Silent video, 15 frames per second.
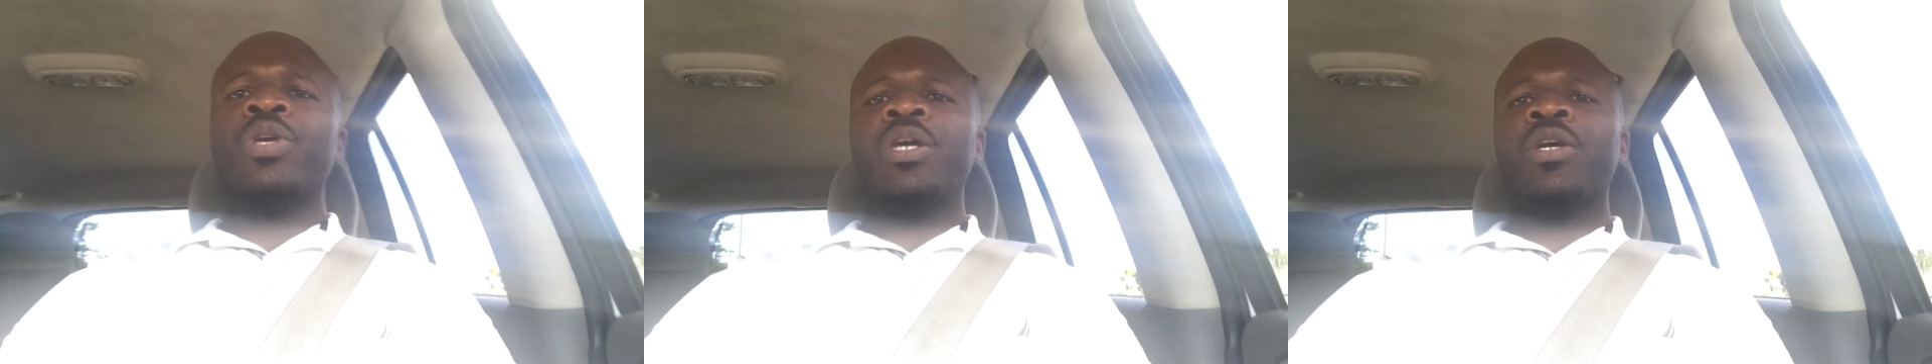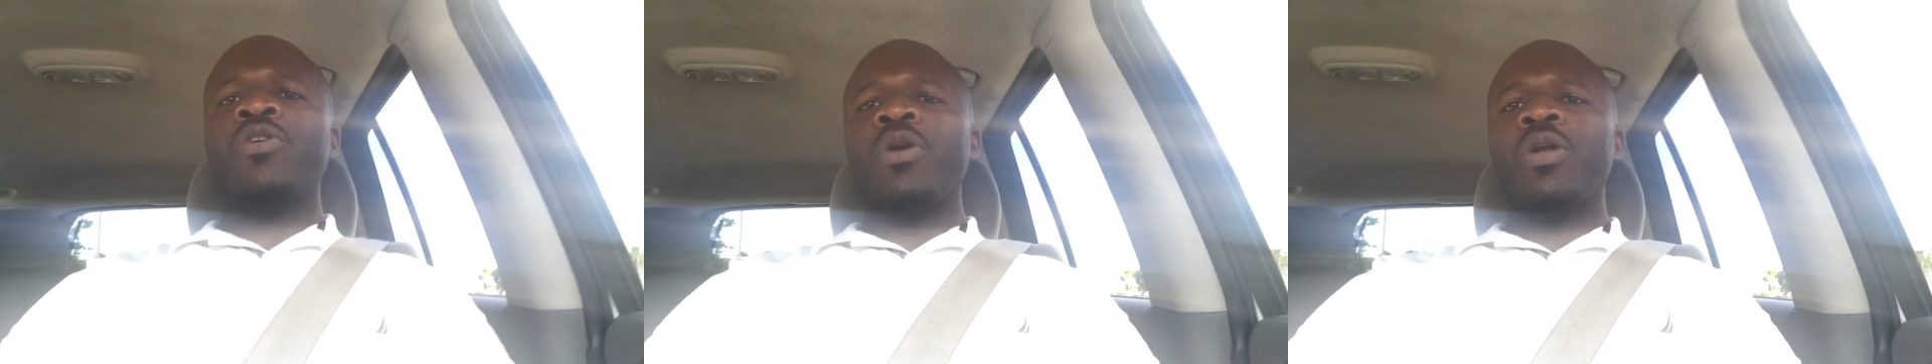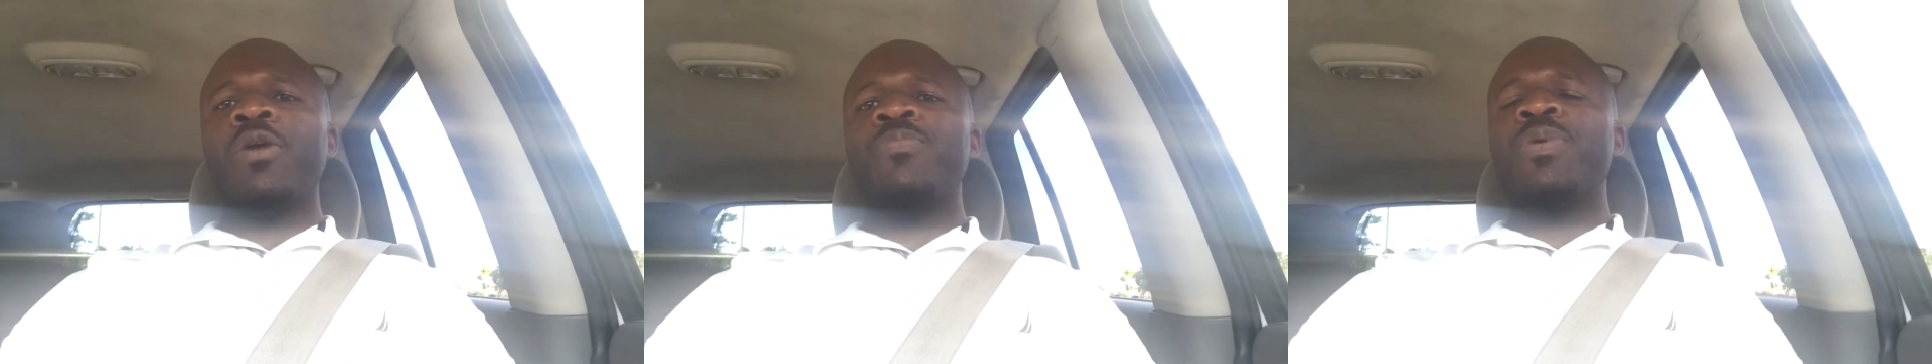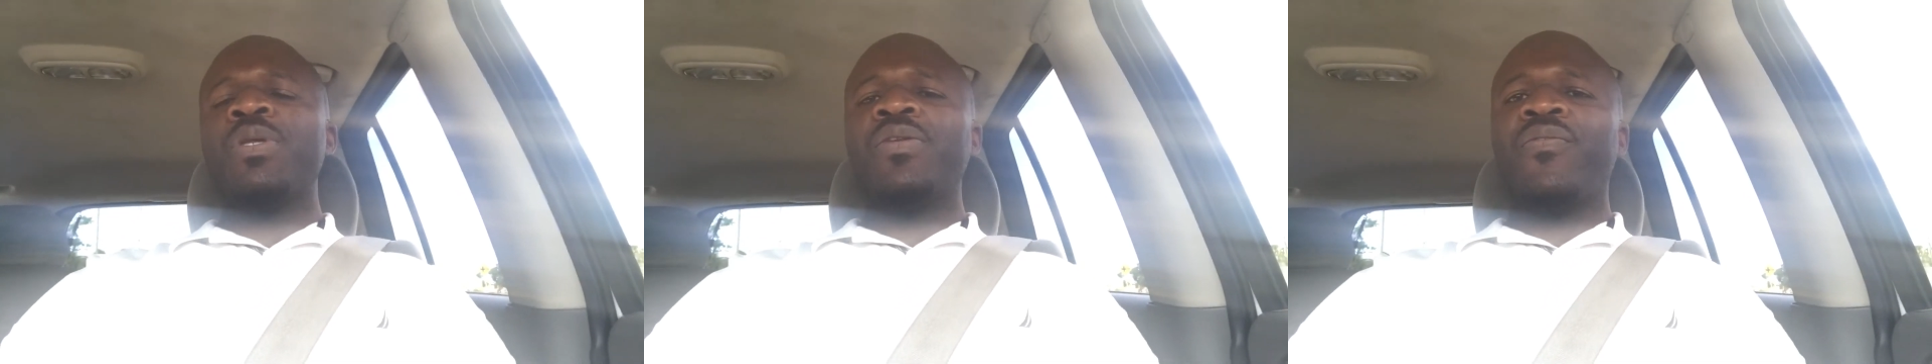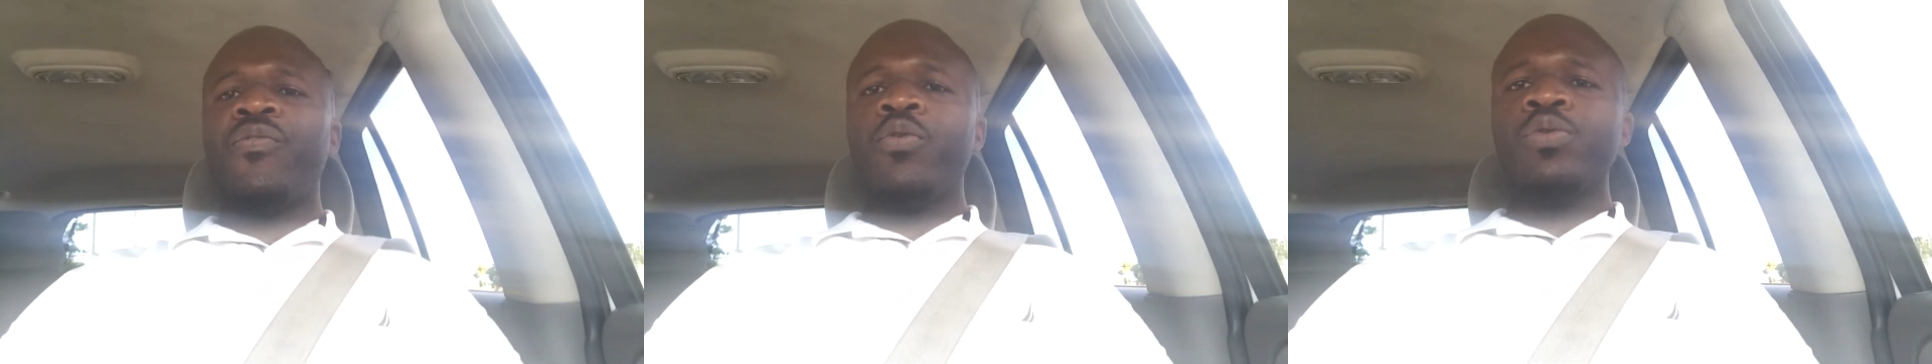get caught up
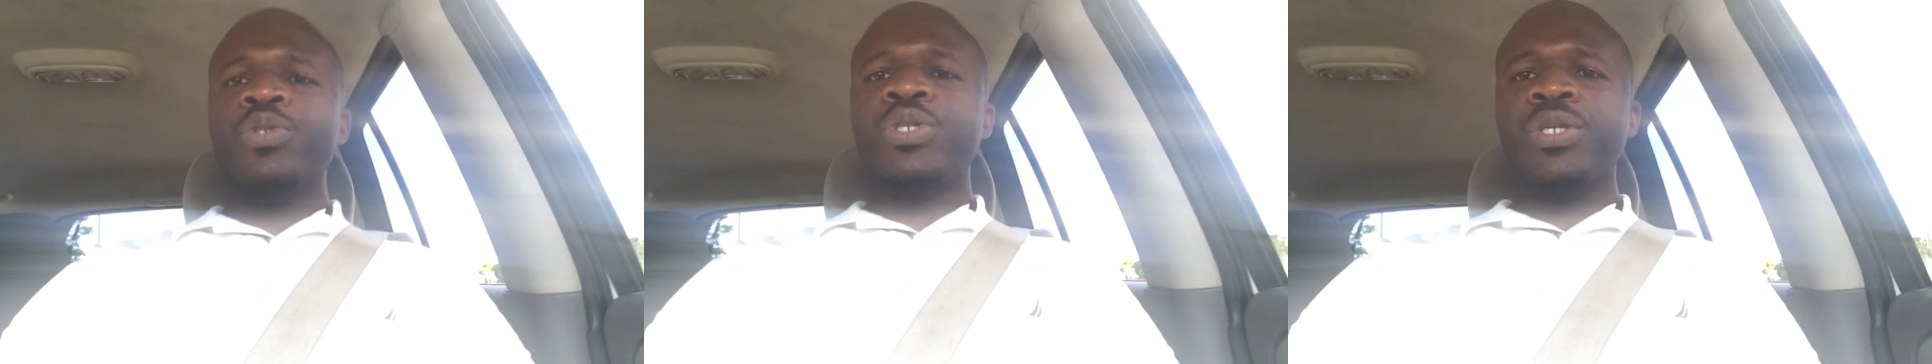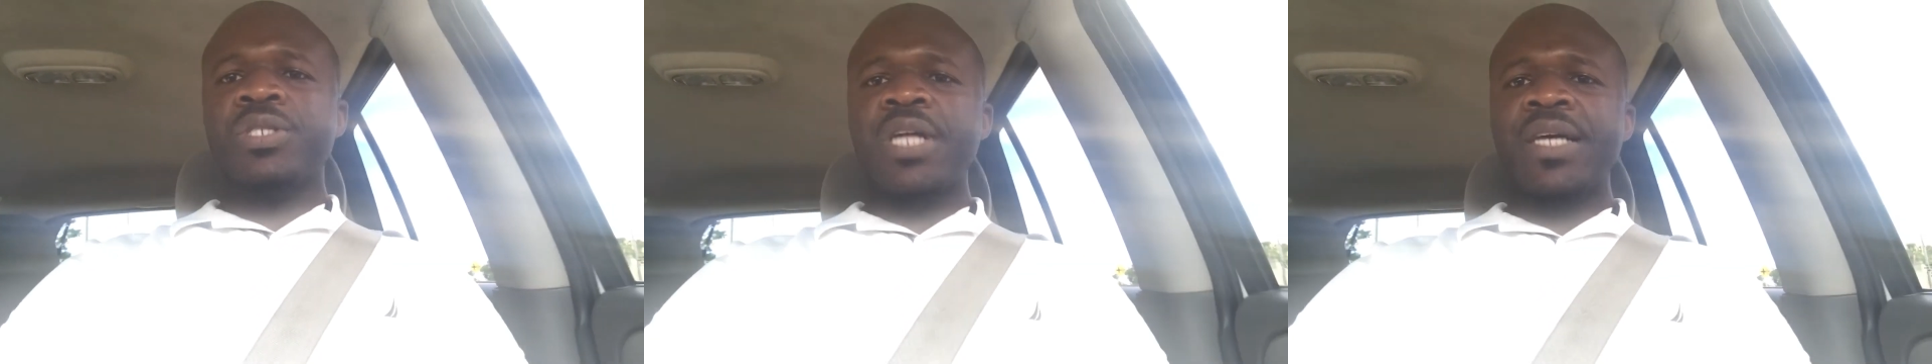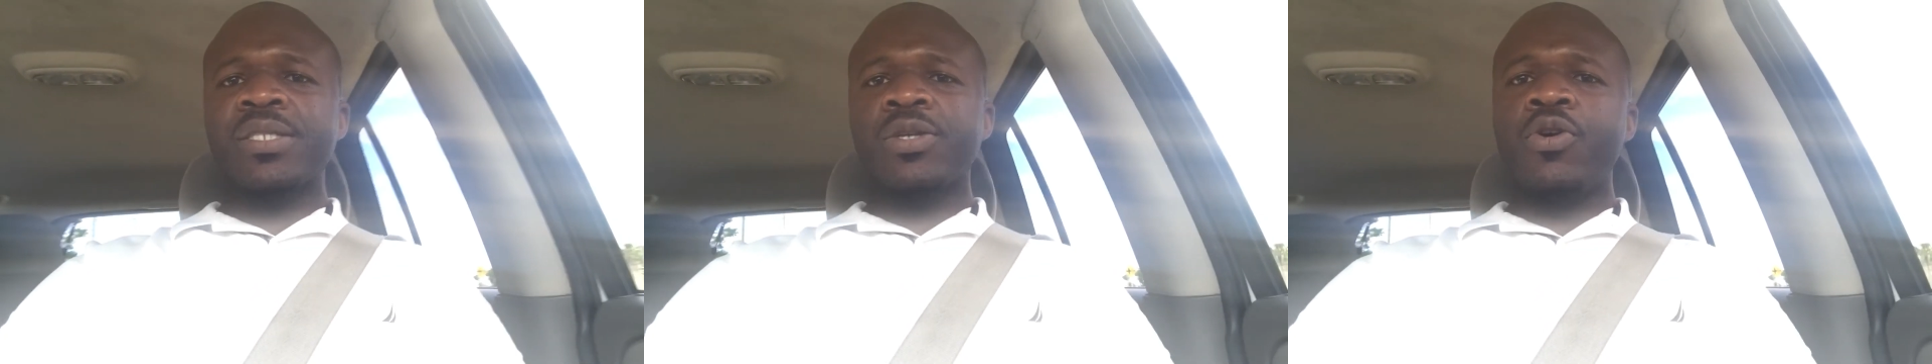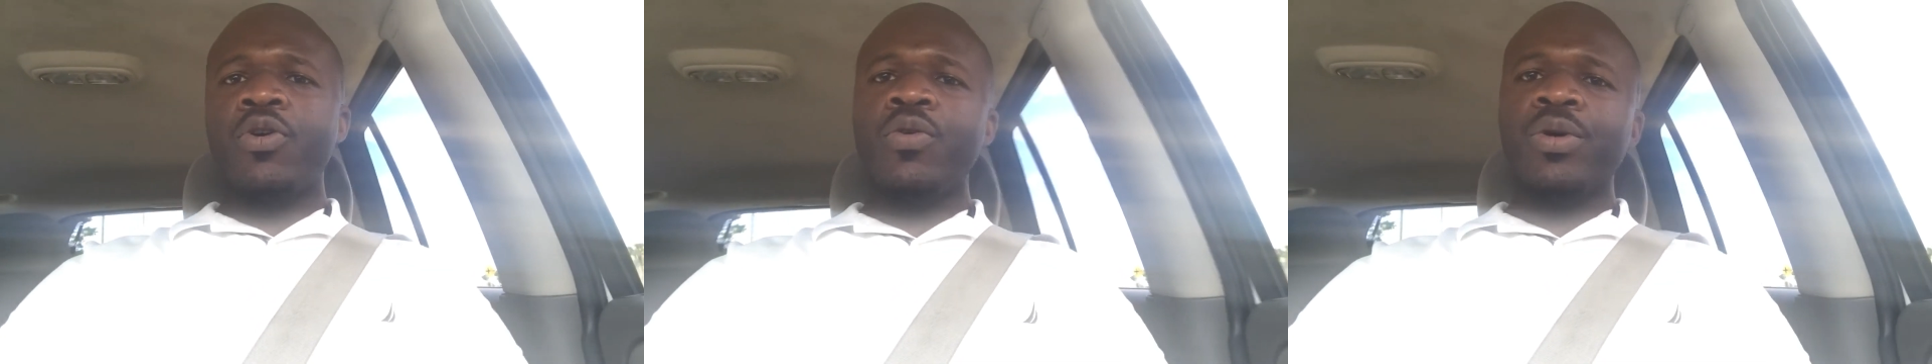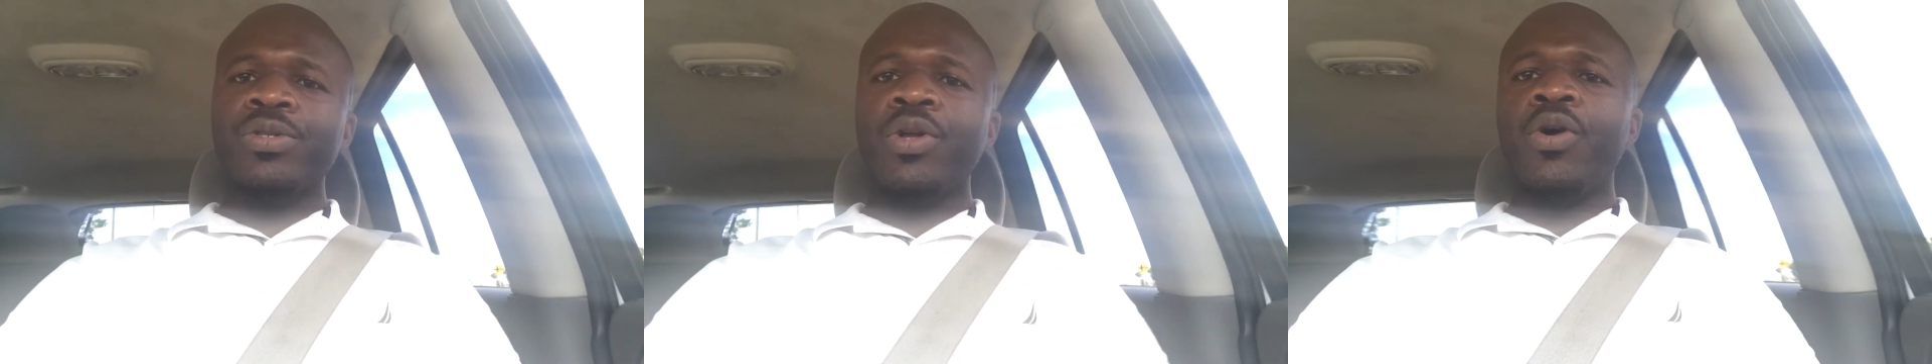in the foolishness that's
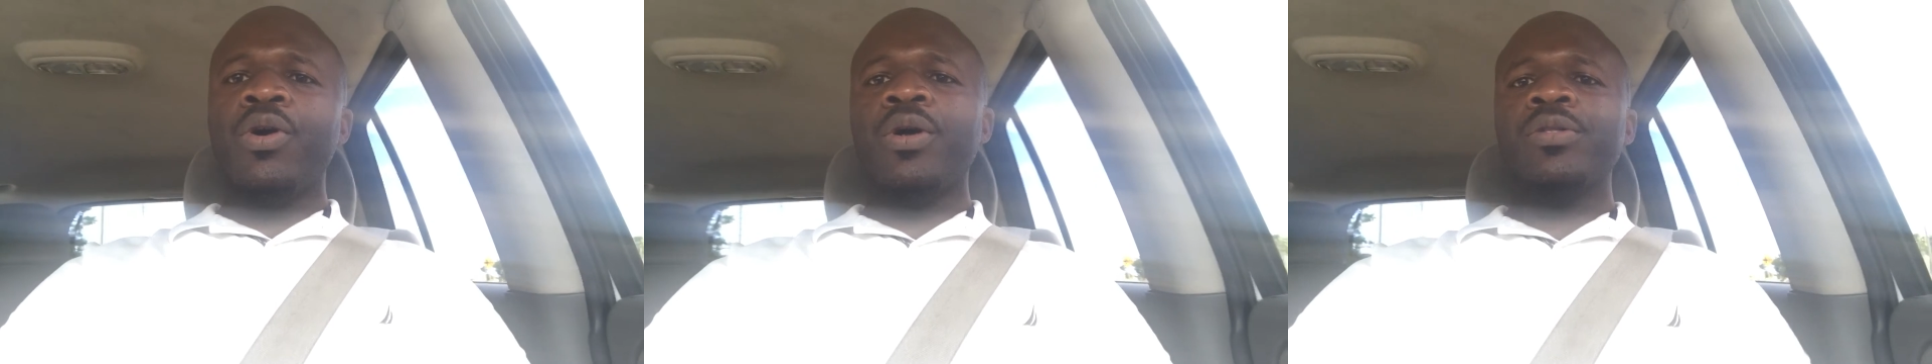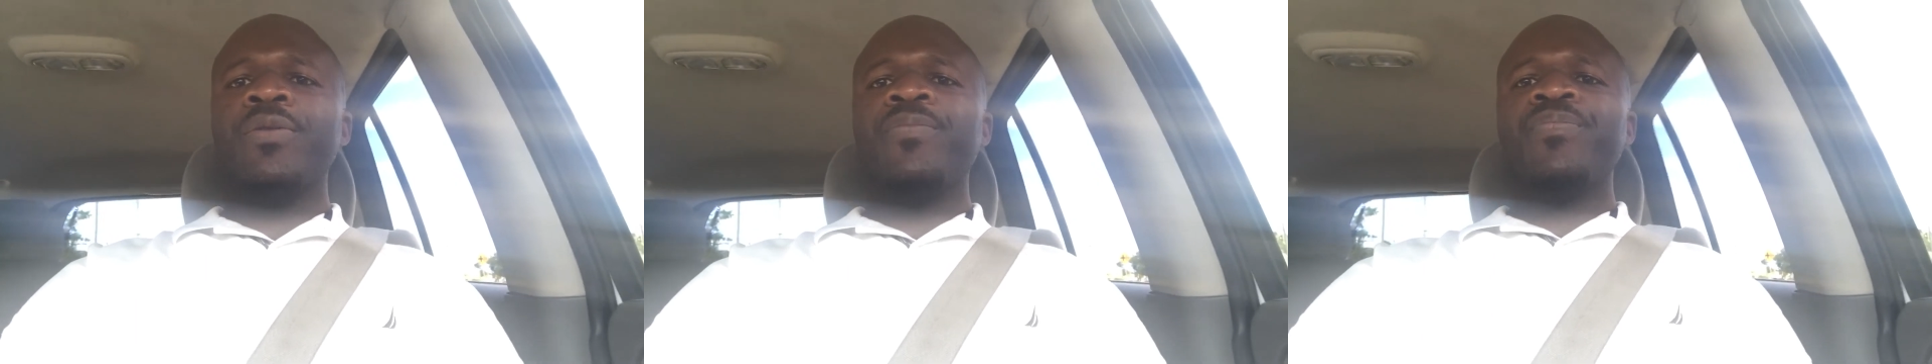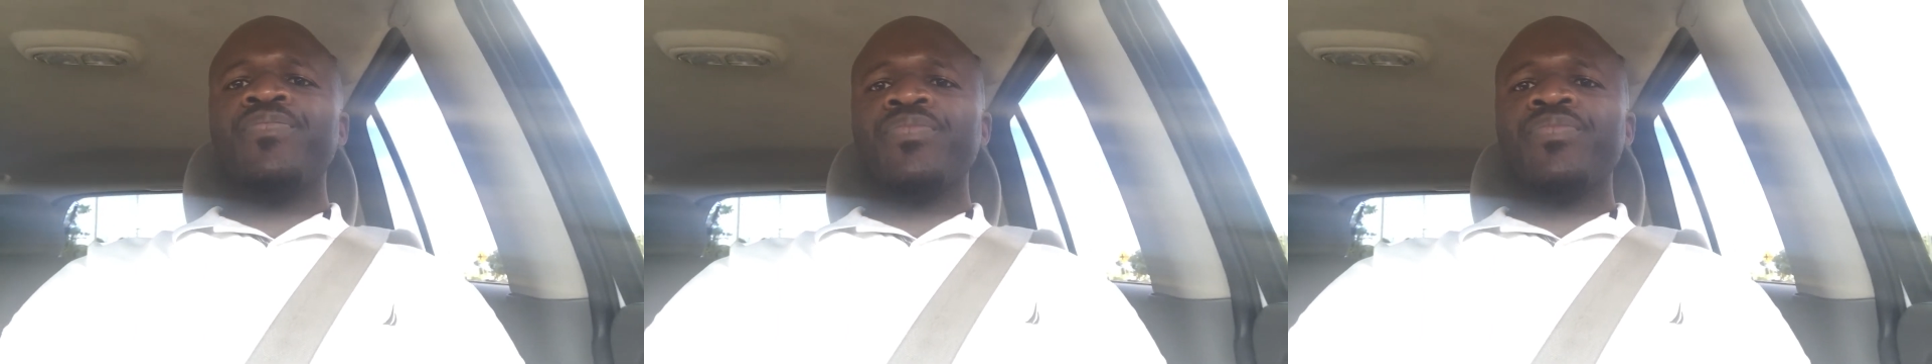going on